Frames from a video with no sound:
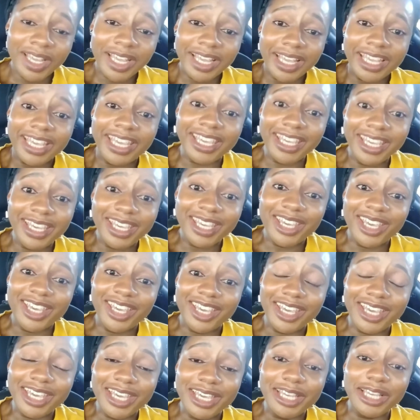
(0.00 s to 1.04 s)

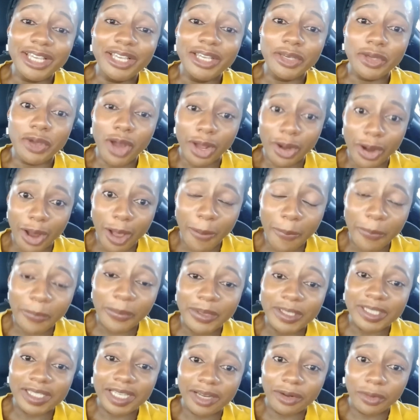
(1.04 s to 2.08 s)
He got up. He
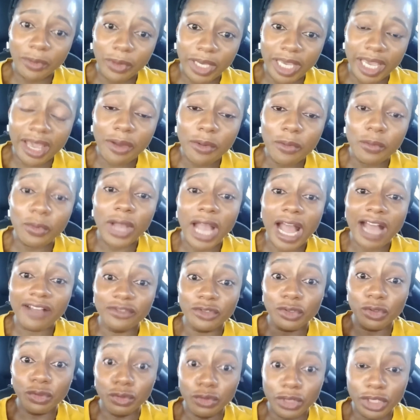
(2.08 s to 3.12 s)
said, okay, we have
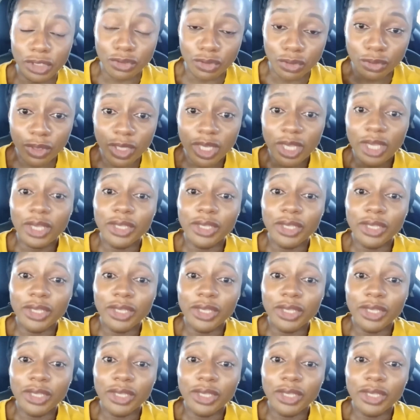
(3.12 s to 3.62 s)
to redo,